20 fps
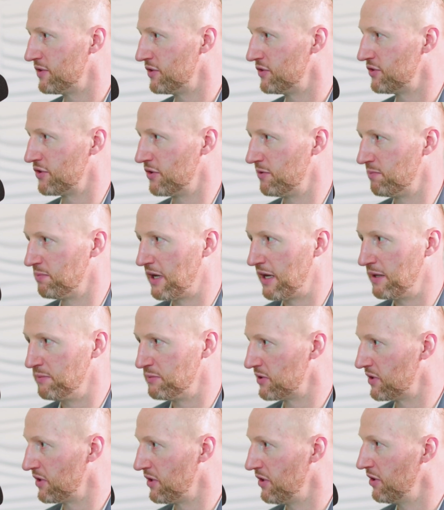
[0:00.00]
There's certain
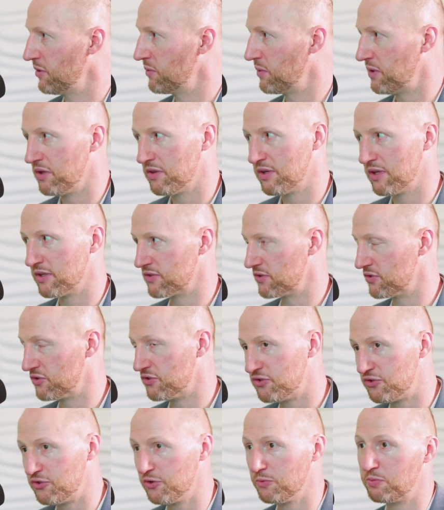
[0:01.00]
times of the year where things are
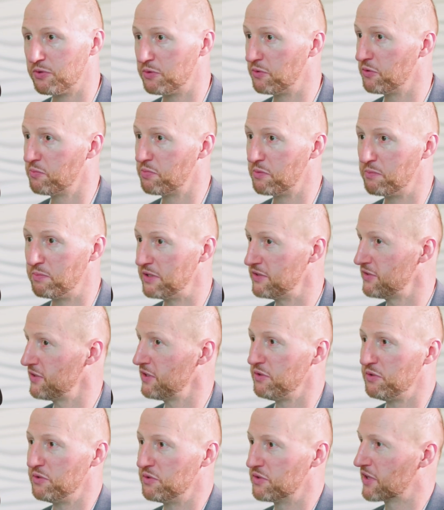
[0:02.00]
super duper
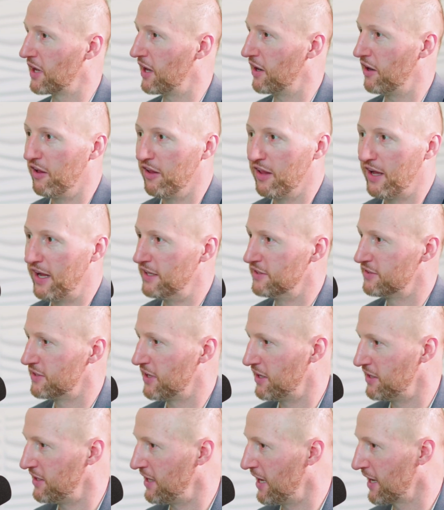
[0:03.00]
busy and you just got all hands
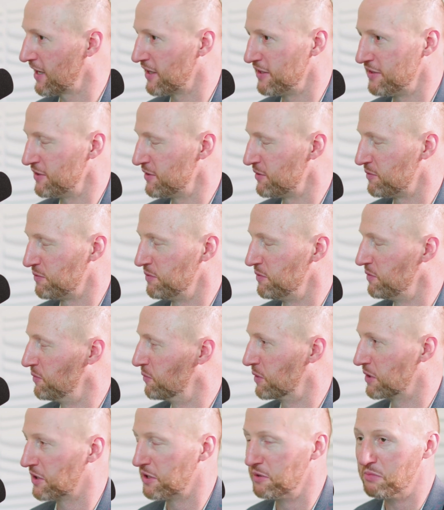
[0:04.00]
on deck and just
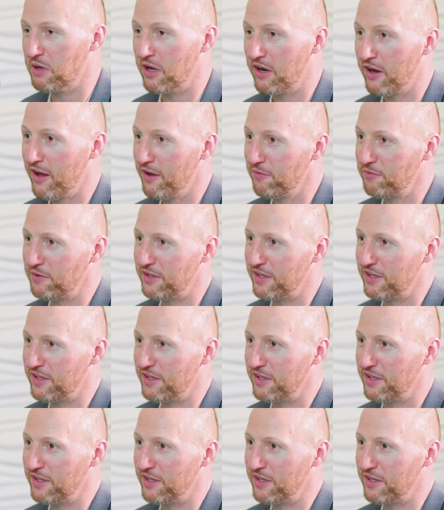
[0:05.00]
work your butt off.